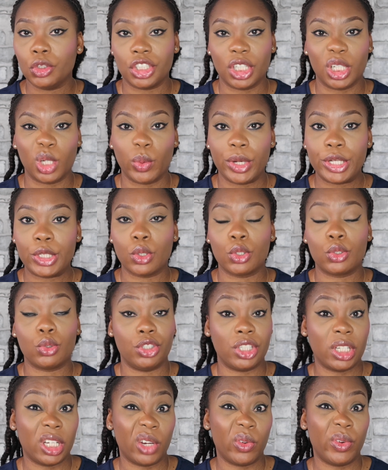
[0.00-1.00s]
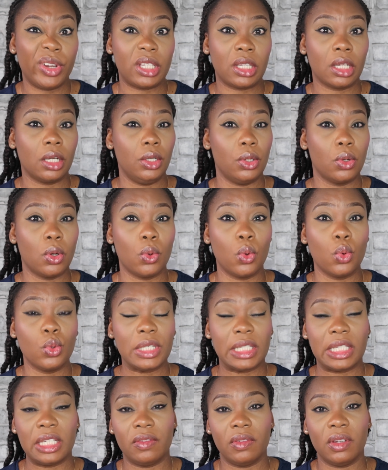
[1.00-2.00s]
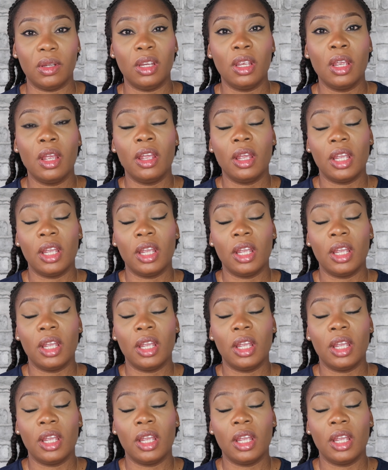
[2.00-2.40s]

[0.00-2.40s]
generator to generate your own CV,